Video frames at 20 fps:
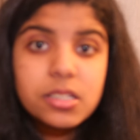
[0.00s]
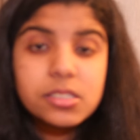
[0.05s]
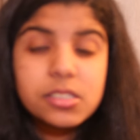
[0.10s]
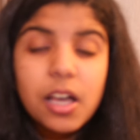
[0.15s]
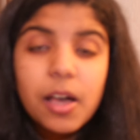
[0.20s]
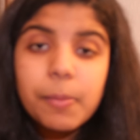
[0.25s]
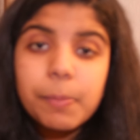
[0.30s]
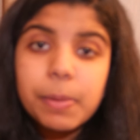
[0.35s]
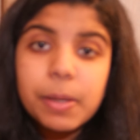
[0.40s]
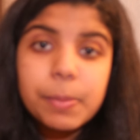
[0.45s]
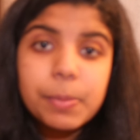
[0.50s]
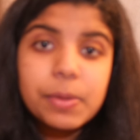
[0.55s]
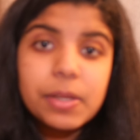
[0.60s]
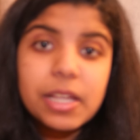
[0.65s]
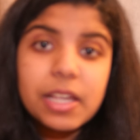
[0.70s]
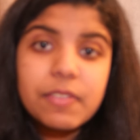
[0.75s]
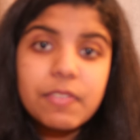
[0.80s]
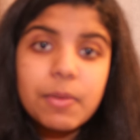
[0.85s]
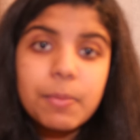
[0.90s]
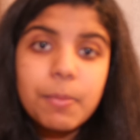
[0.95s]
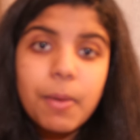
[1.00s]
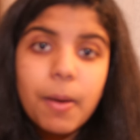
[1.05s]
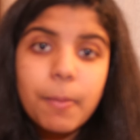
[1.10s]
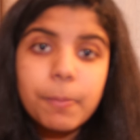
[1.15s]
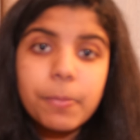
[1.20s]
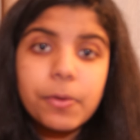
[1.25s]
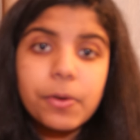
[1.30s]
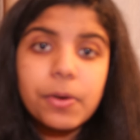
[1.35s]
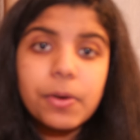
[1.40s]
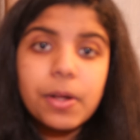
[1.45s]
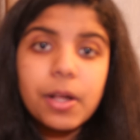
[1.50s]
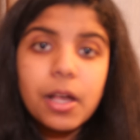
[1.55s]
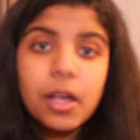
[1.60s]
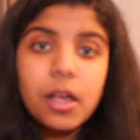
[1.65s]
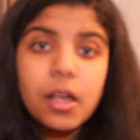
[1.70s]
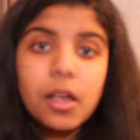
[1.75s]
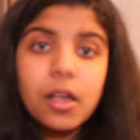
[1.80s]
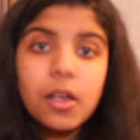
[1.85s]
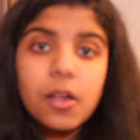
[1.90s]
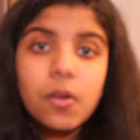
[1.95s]
Some people even mumble
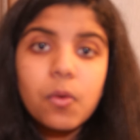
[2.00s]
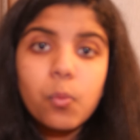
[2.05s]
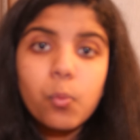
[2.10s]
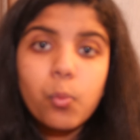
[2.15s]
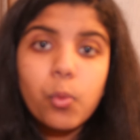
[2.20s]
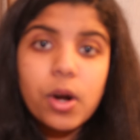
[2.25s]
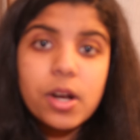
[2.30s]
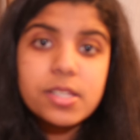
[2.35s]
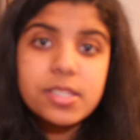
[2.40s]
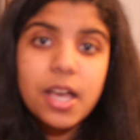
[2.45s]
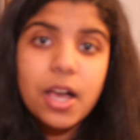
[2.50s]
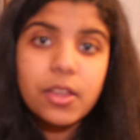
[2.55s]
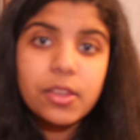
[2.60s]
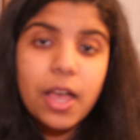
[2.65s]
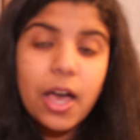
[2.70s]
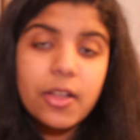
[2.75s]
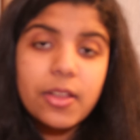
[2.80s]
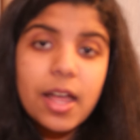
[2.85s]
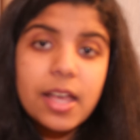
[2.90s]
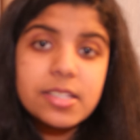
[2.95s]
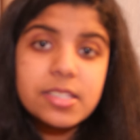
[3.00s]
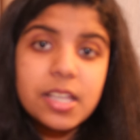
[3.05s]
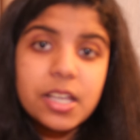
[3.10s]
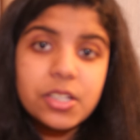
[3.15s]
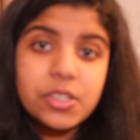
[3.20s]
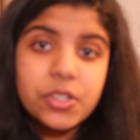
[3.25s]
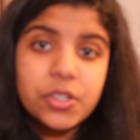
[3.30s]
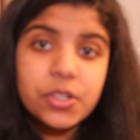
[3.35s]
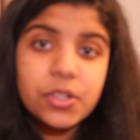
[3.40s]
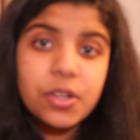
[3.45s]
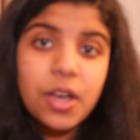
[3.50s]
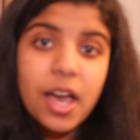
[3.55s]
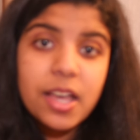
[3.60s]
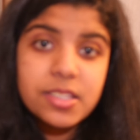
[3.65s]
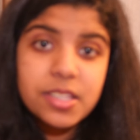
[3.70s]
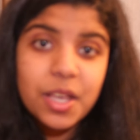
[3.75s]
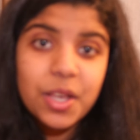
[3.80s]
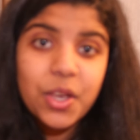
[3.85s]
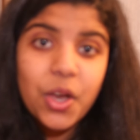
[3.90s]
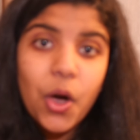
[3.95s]
words out loud as
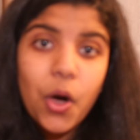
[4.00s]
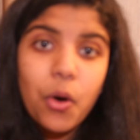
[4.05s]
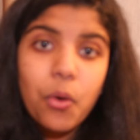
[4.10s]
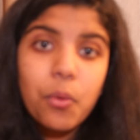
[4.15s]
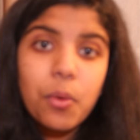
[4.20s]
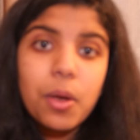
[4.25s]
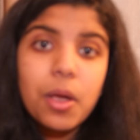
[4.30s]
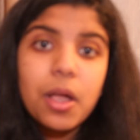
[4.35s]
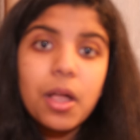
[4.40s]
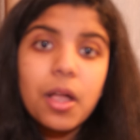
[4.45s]
they go,